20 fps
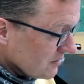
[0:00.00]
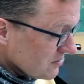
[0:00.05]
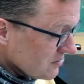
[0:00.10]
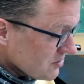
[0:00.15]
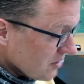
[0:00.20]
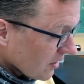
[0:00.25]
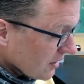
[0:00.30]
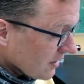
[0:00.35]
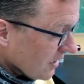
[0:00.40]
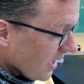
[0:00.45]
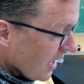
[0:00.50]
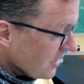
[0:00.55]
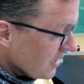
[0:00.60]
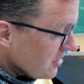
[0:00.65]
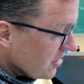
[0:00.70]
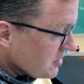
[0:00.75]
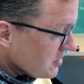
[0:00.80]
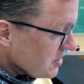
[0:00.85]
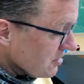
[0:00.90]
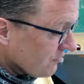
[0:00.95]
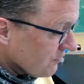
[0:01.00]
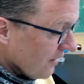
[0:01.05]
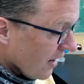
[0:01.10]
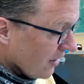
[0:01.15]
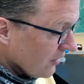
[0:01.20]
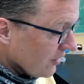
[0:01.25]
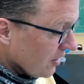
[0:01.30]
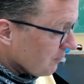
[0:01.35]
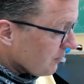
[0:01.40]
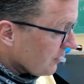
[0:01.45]
zircon that she
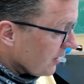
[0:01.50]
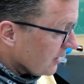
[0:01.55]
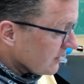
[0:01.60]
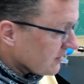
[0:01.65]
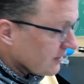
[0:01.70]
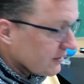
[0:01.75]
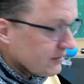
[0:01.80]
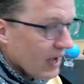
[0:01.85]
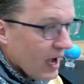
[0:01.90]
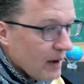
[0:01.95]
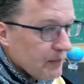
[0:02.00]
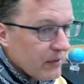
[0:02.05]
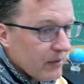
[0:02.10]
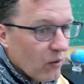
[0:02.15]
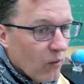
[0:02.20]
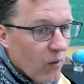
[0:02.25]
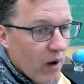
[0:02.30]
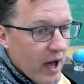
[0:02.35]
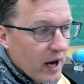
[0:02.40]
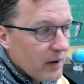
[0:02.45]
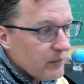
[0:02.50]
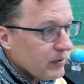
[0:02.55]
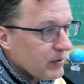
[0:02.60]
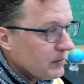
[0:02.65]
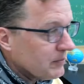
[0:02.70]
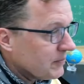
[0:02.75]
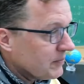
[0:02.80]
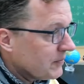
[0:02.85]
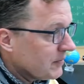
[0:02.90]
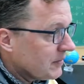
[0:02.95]
found up there at the top of the
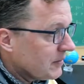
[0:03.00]
Wanapum?